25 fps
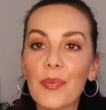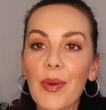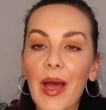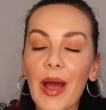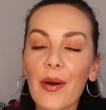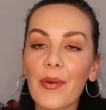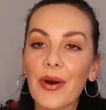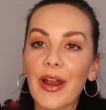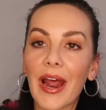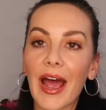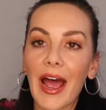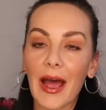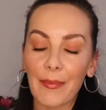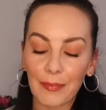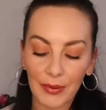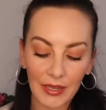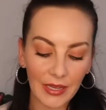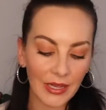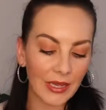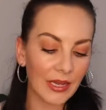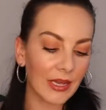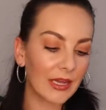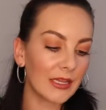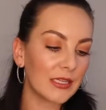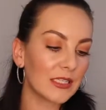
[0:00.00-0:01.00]
about what
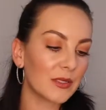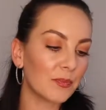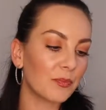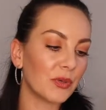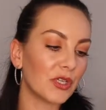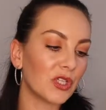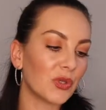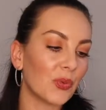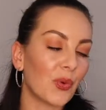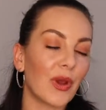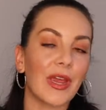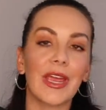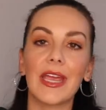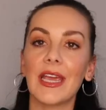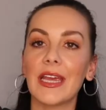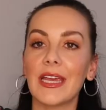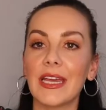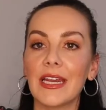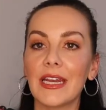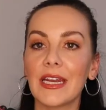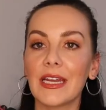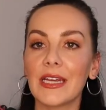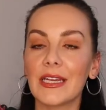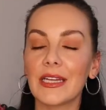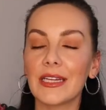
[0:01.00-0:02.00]
happened
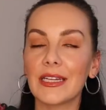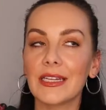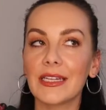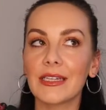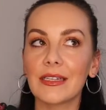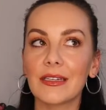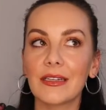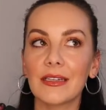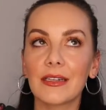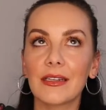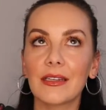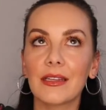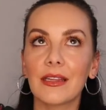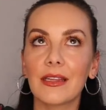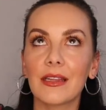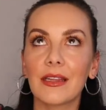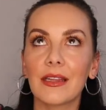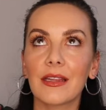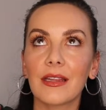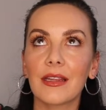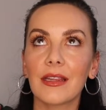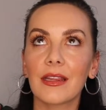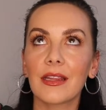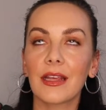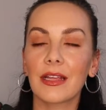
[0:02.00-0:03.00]
between
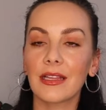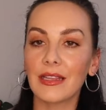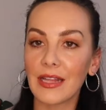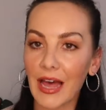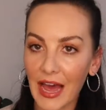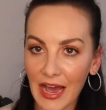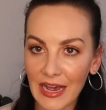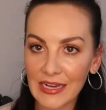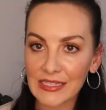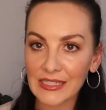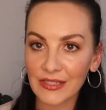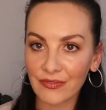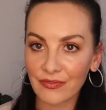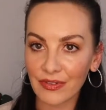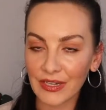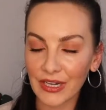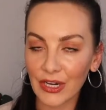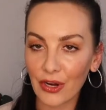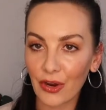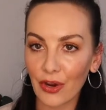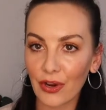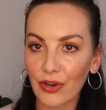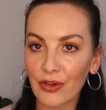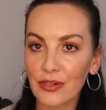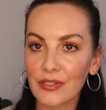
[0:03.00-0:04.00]
the last
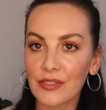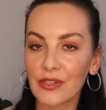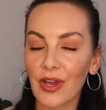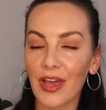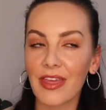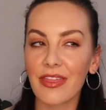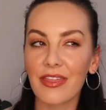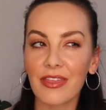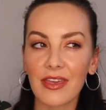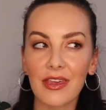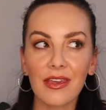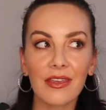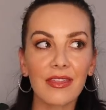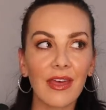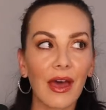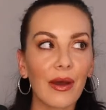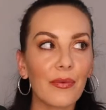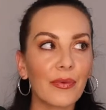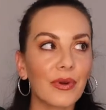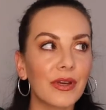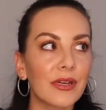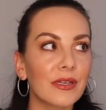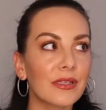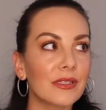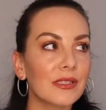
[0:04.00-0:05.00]
video. So I think that
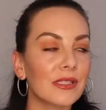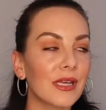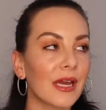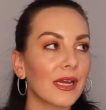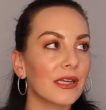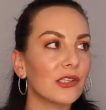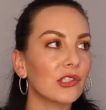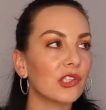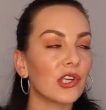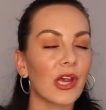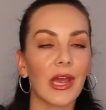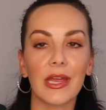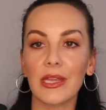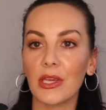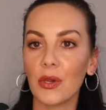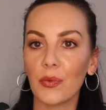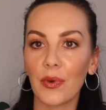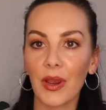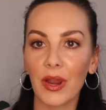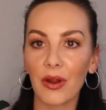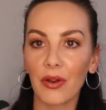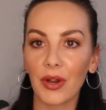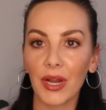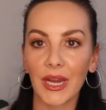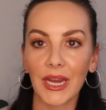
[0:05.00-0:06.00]
was like
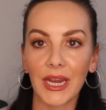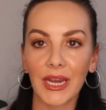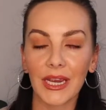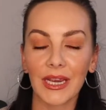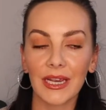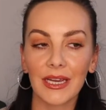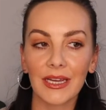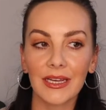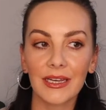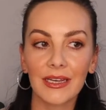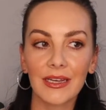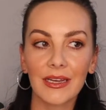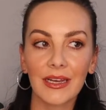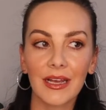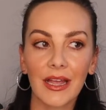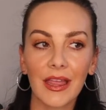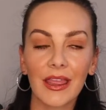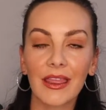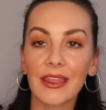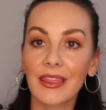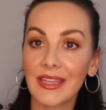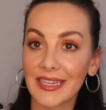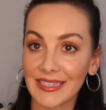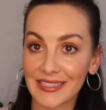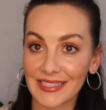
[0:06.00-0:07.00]
January
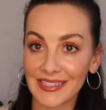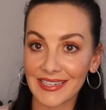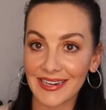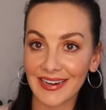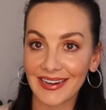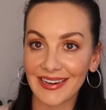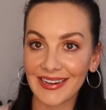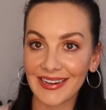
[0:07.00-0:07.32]
this year